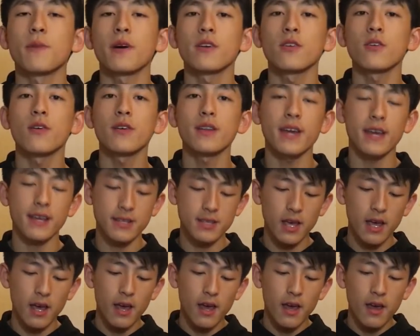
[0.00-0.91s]
by Yonex,
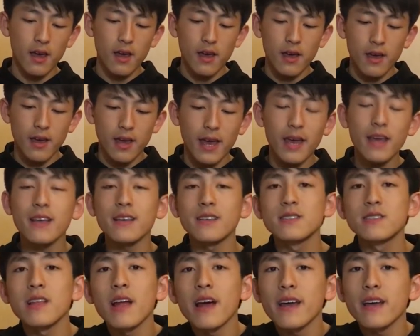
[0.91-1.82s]
it
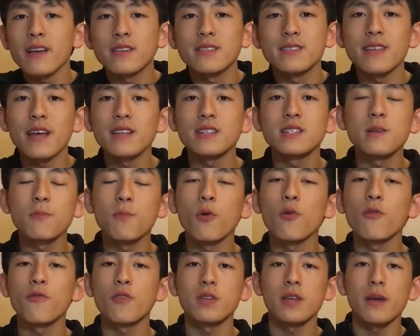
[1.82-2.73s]
is like
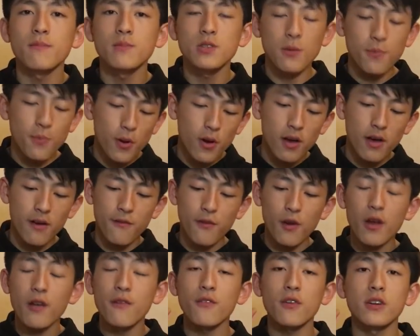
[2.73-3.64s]
sensible for them to put a
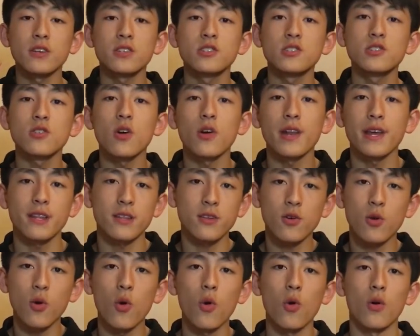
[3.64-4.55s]
very solid
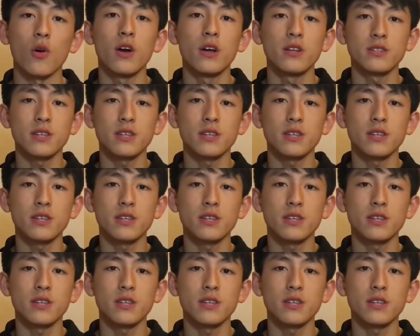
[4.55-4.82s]
core